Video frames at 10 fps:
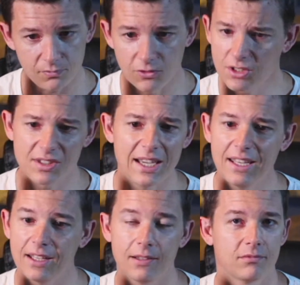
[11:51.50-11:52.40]
Just
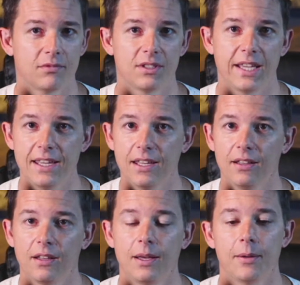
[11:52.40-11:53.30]
take it. Take
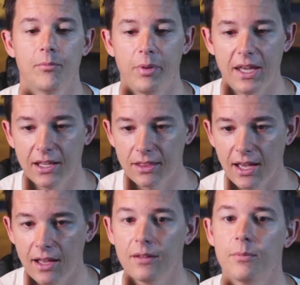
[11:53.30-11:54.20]
it, bank
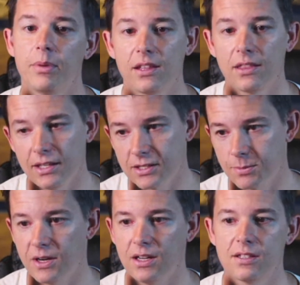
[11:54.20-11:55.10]
the
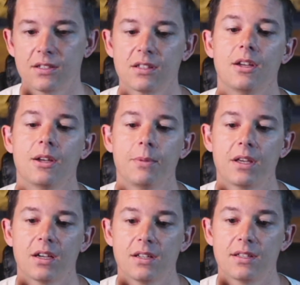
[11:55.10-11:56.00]
experience,
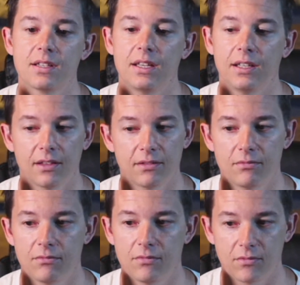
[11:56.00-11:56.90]
because in
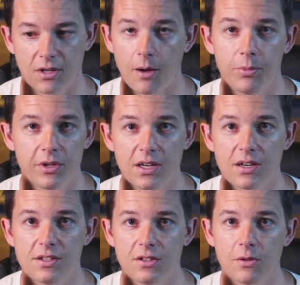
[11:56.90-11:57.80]
a couple
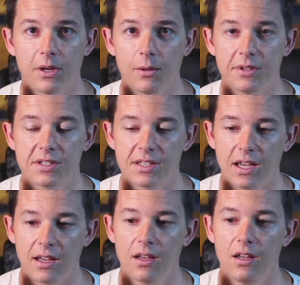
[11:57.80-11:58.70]
years you'll be able to
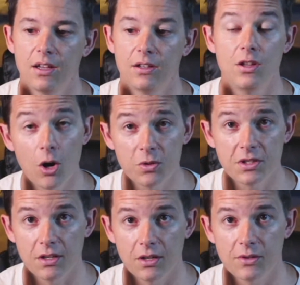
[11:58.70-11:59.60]
say no
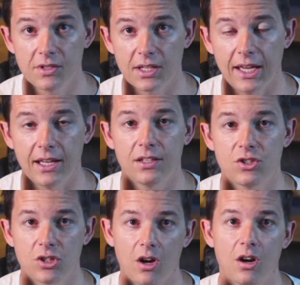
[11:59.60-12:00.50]
to those and
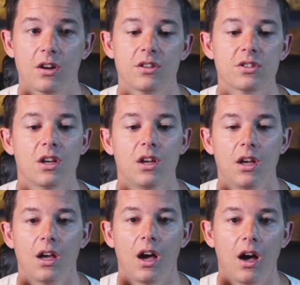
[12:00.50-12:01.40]
charge
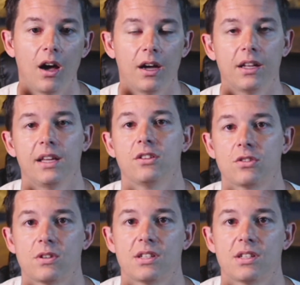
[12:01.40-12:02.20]
an industry